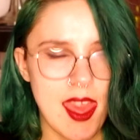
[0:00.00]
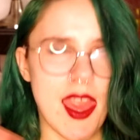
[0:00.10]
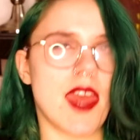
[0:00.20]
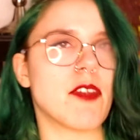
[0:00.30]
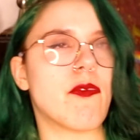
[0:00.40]

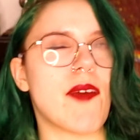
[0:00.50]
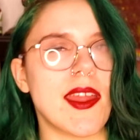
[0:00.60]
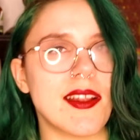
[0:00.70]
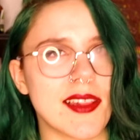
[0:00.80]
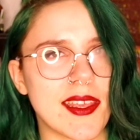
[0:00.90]
And
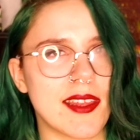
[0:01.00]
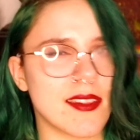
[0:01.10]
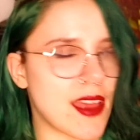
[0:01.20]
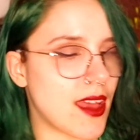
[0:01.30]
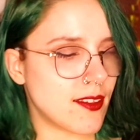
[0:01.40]
finally,
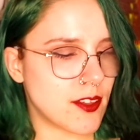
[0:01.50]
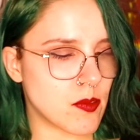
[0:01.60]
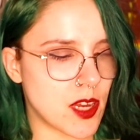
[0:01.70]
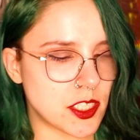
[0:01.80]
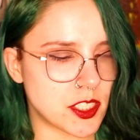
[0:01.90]
last
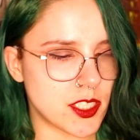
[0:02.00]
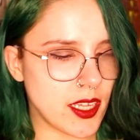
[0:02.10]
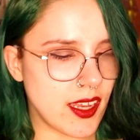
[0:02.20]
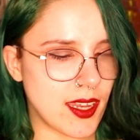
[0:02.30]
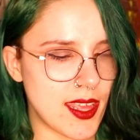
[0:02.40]

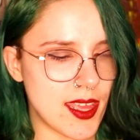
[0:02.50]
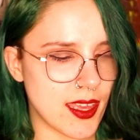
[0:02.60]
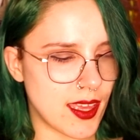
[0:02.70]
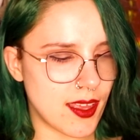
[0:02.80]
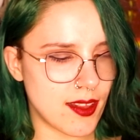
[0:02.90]
question
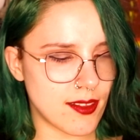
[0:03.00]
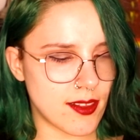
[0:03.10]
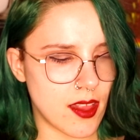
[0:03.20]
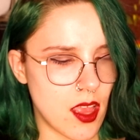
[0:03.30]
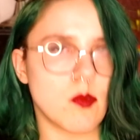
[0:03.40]

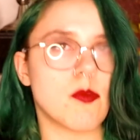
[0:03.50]
is,